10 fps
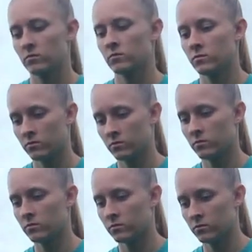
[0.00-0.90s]

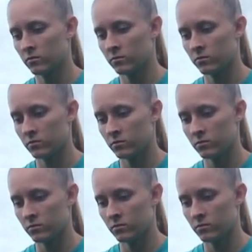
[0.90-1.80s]

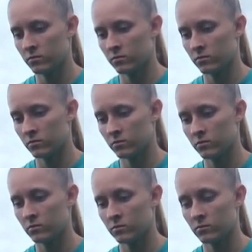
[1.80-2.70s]

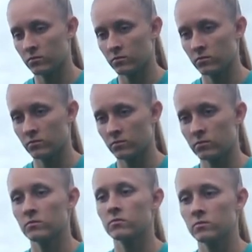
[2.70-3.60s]

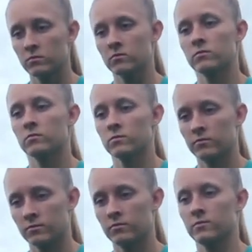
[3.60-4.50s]

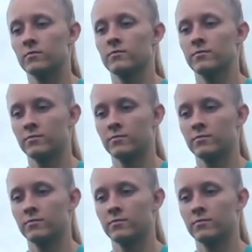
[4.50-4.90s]
(silent)